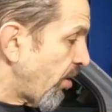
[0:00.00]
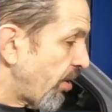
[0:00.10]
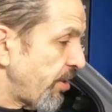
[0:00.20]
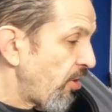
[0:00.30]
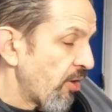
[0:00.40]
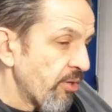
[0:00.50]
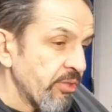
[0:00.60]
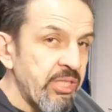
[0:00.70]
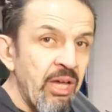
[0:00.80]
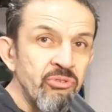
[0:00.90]
on our
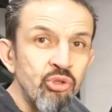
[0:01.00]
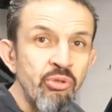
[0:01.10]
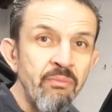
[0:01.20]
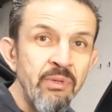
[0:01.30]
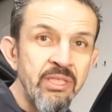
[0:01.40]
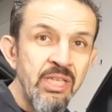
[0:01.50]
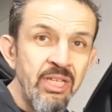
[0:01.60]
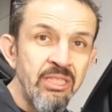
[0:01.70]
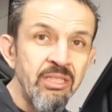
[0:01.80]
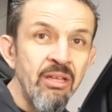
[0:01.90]
sound treatment kit.